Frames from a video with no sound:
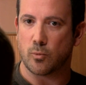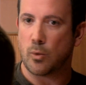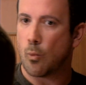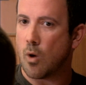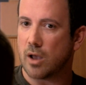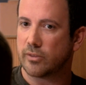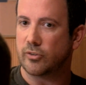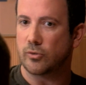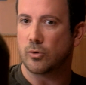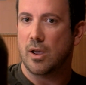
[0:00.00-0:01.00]
We want
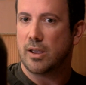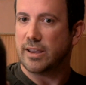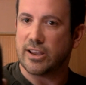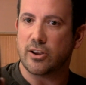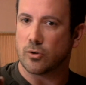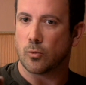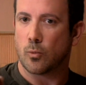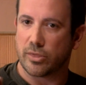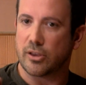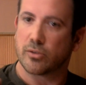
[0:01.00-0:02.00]
to hear
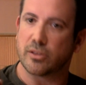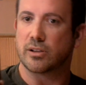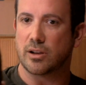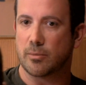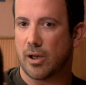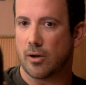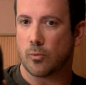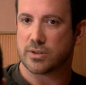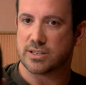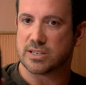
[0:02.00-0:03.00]
what they're thinking about,
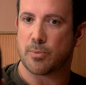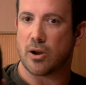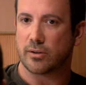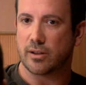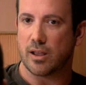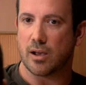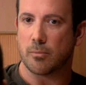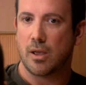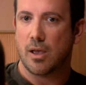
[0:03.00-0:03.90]
what's inspiring to them.